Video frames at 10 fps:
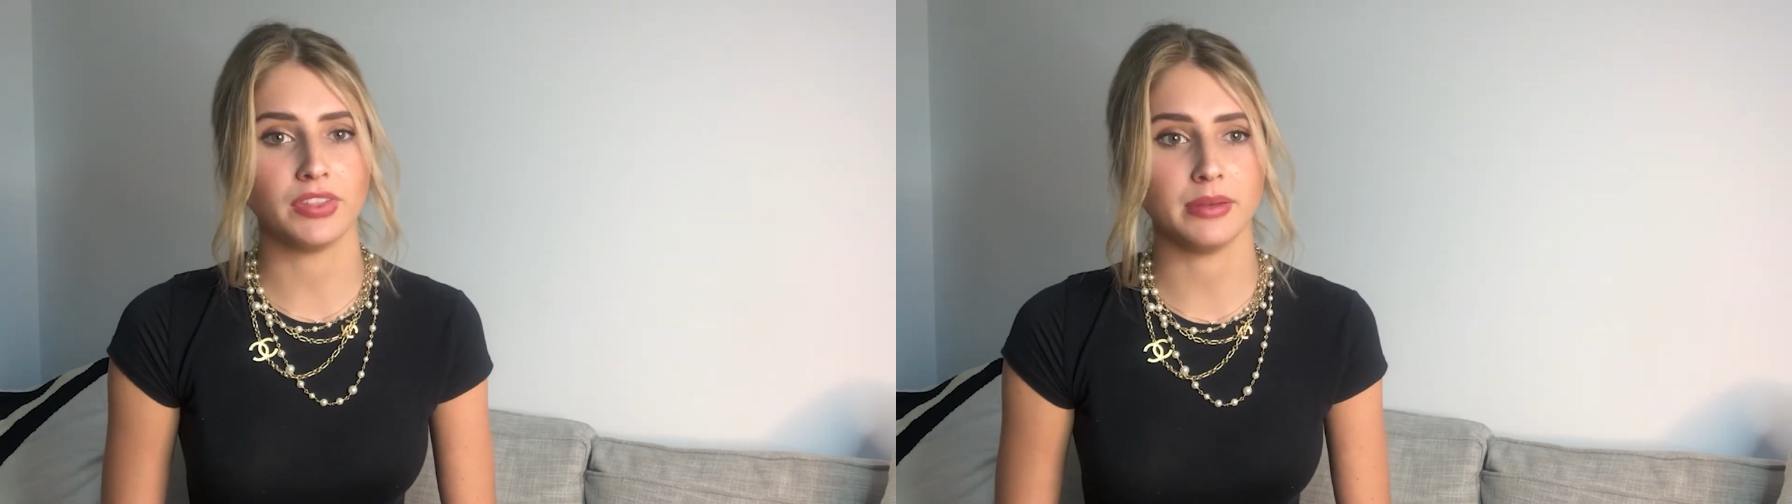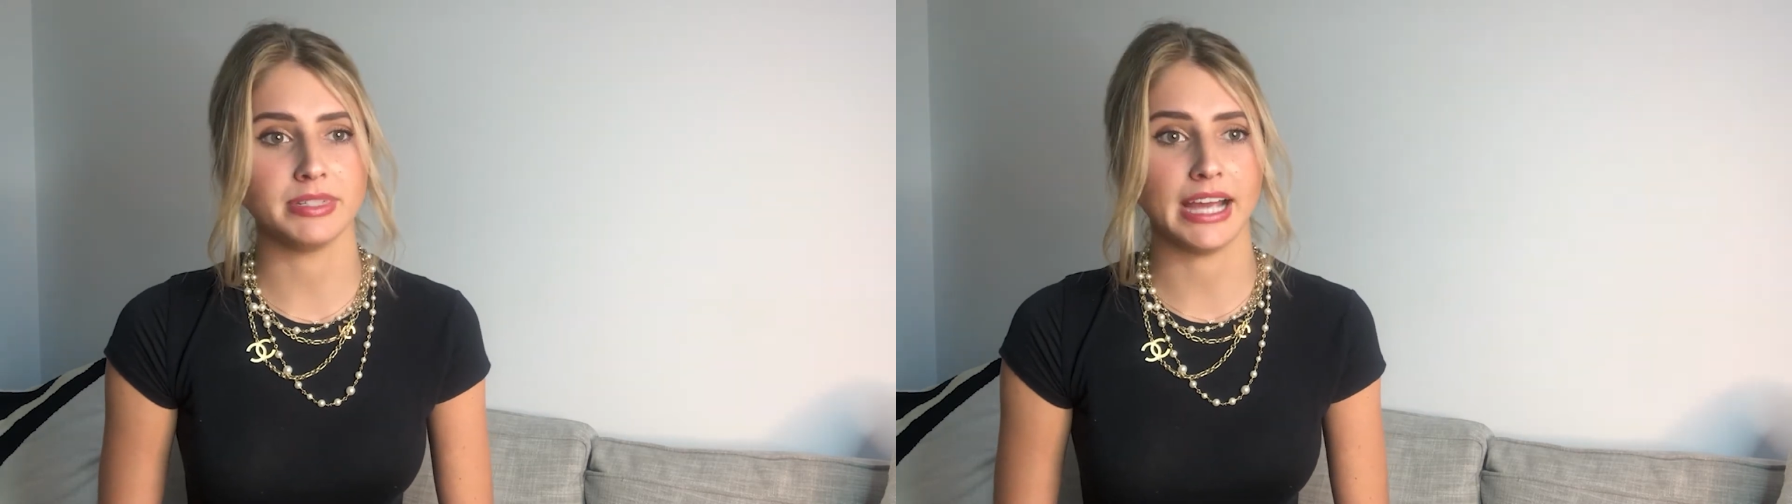
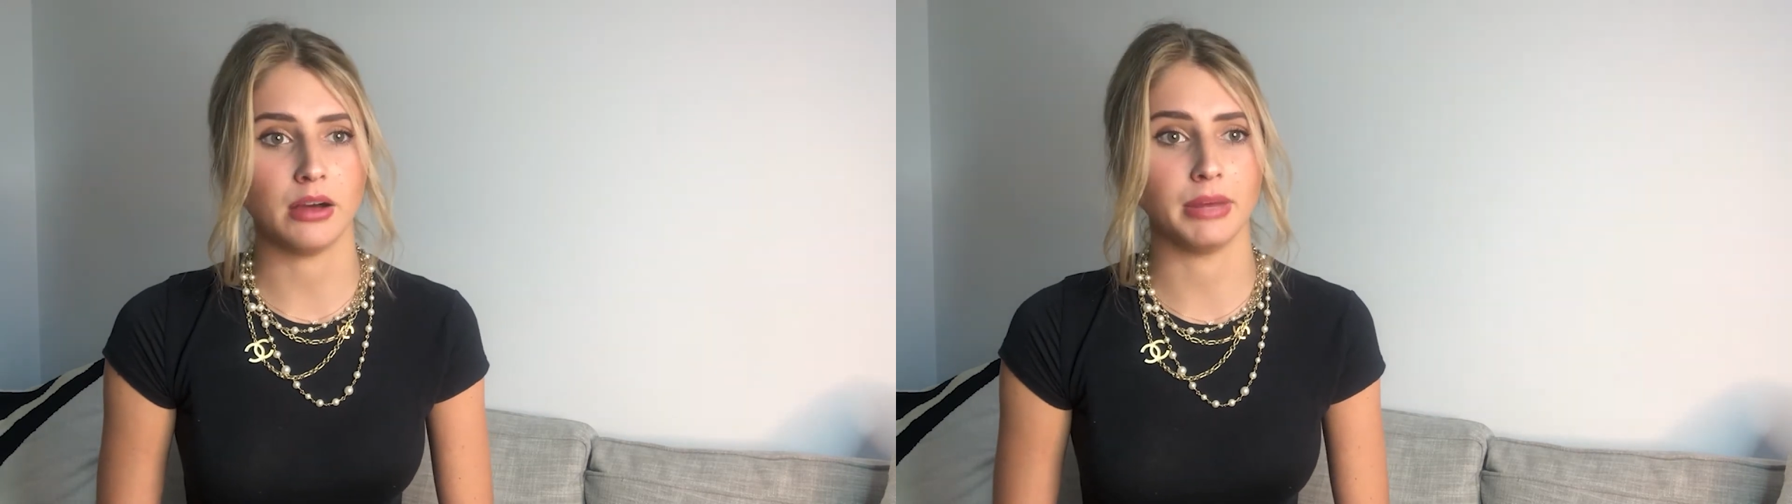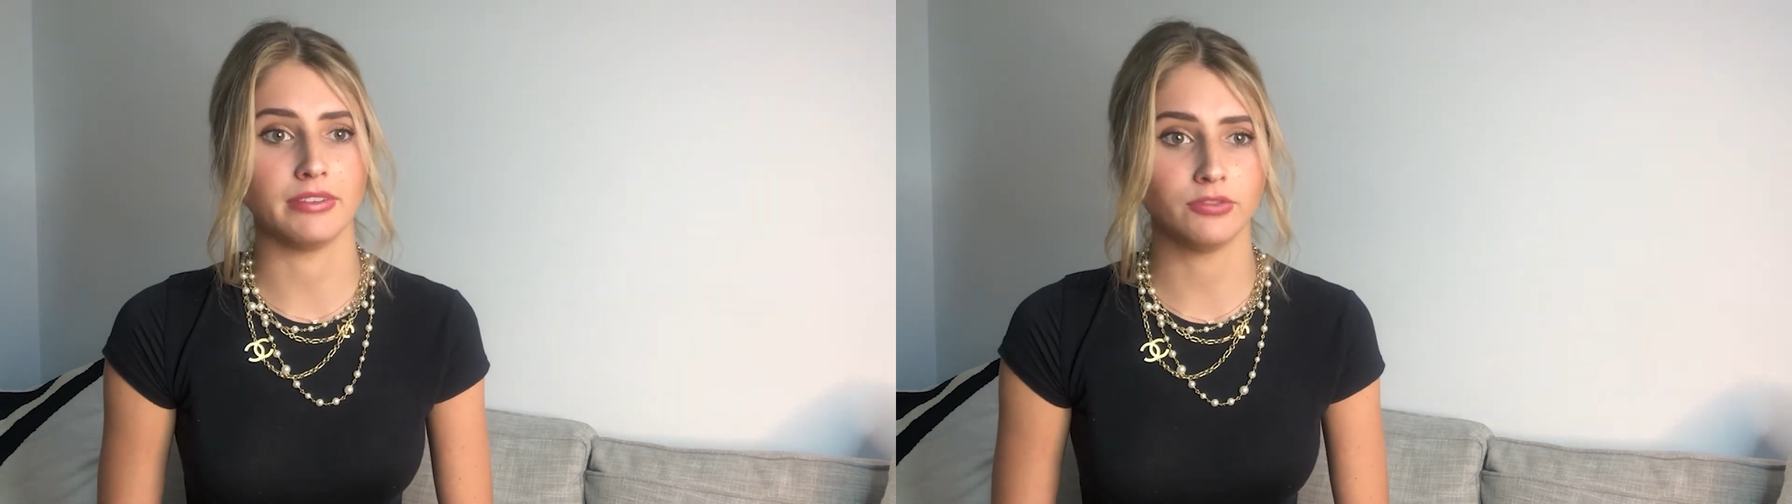ended with
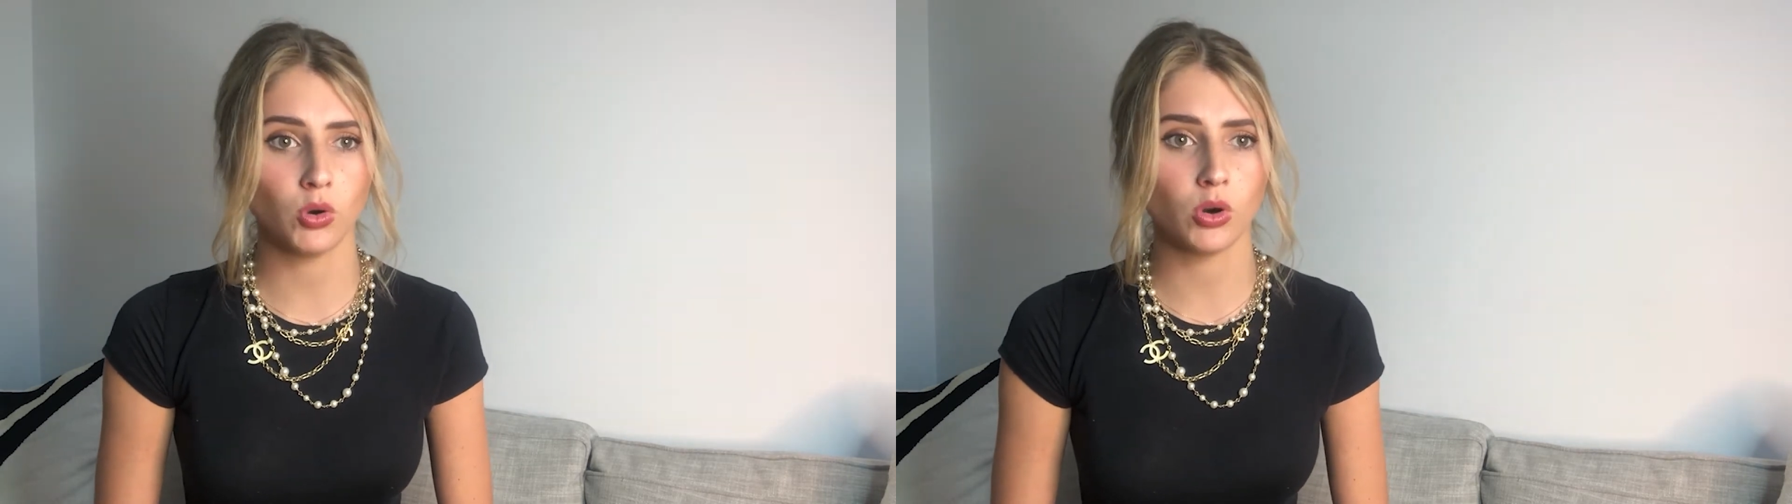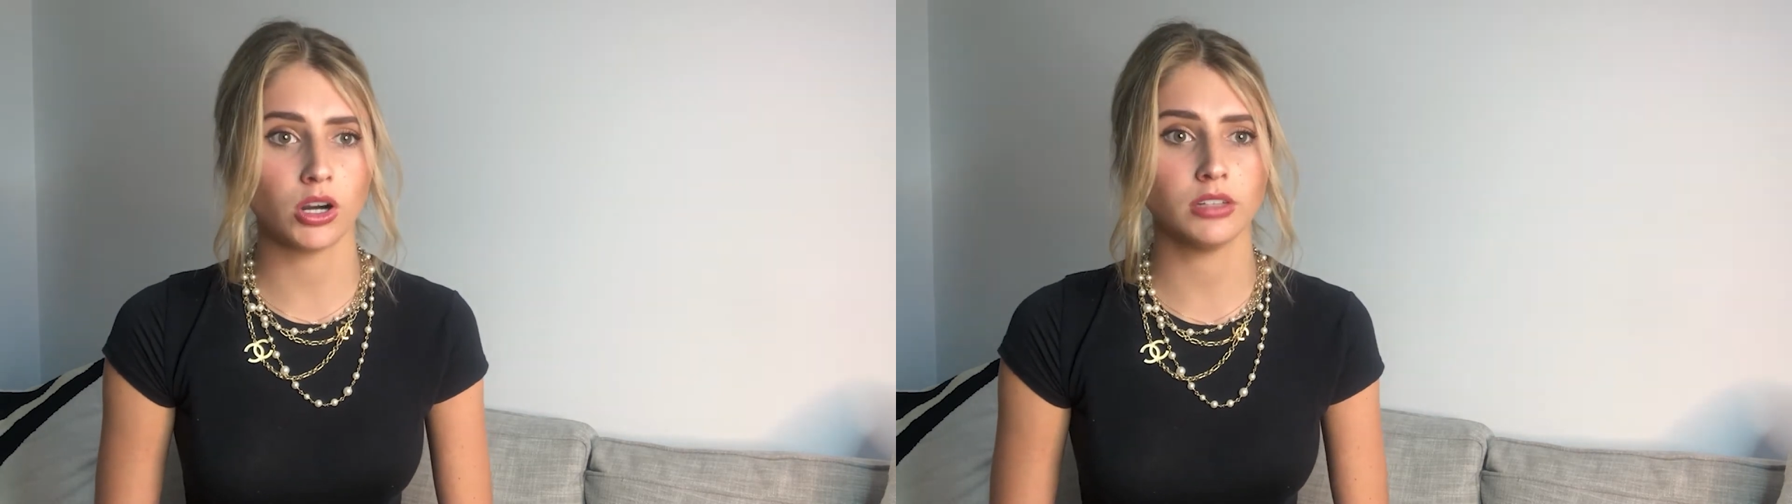them down
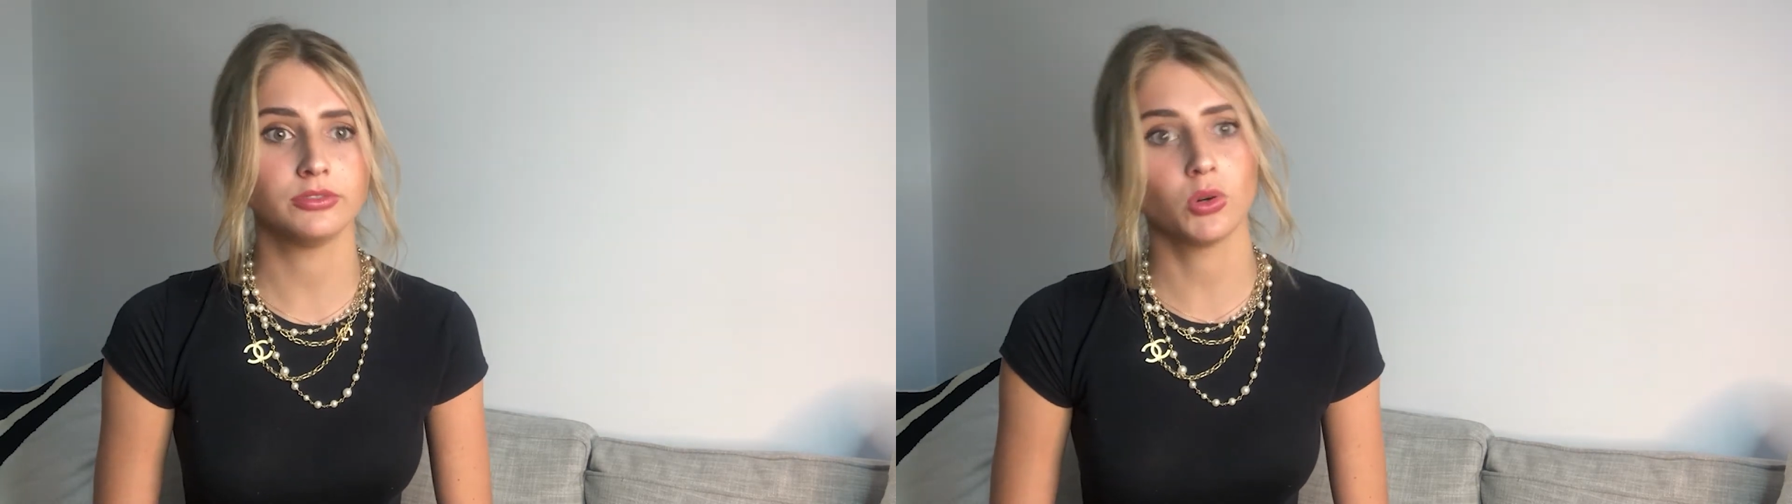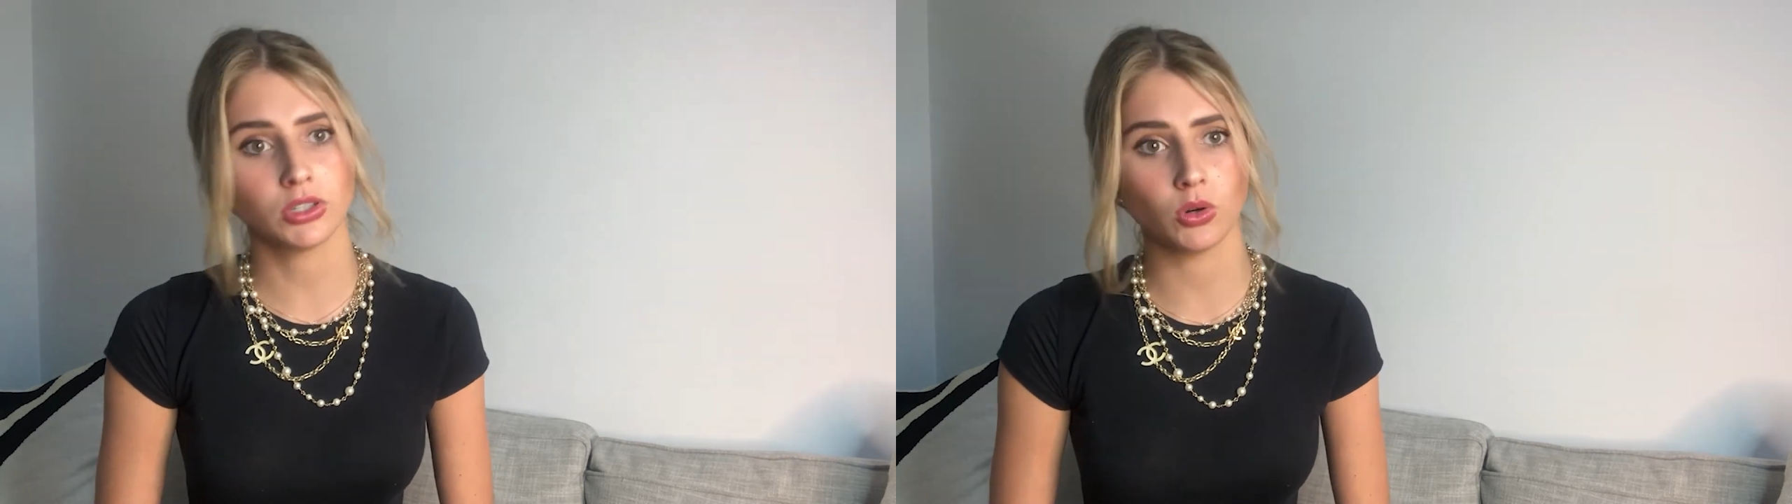by
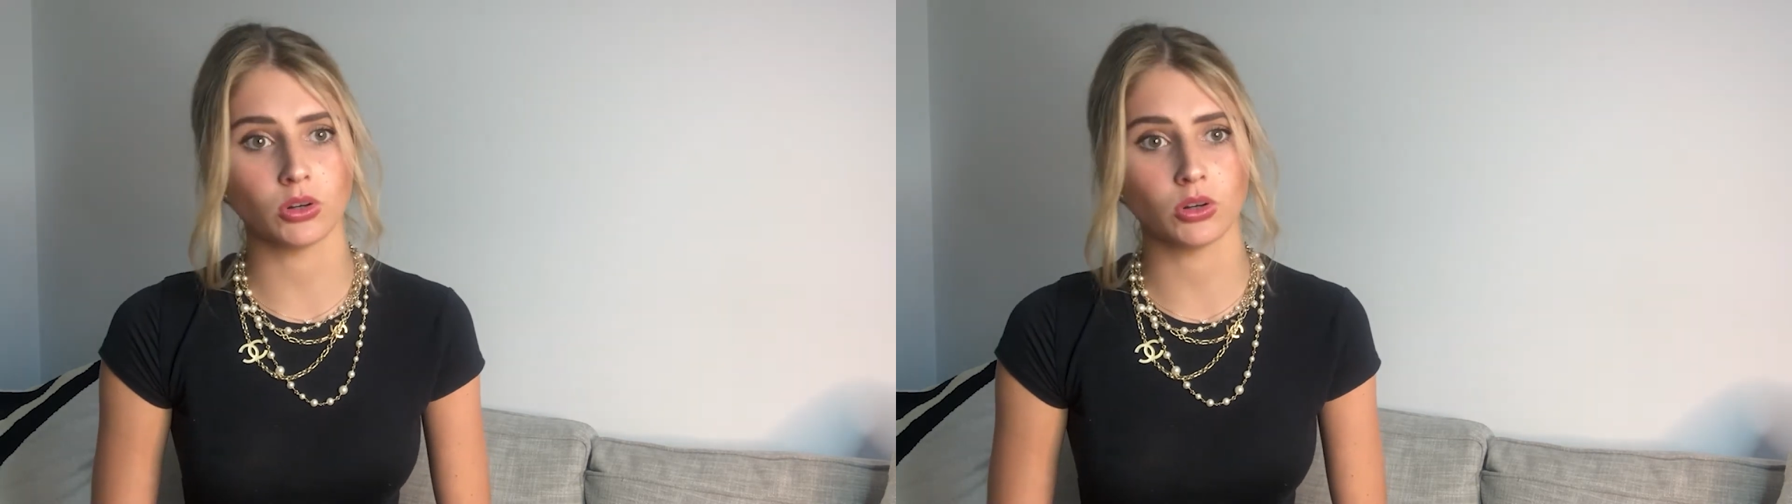4.